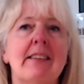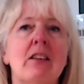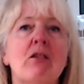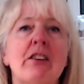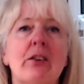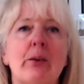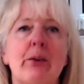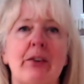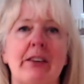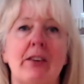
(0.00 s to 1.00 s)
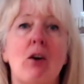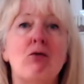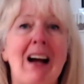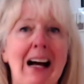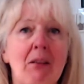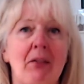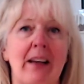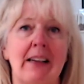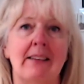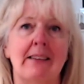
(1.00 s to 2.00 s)
and resources around
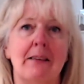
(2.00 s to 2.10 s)
this.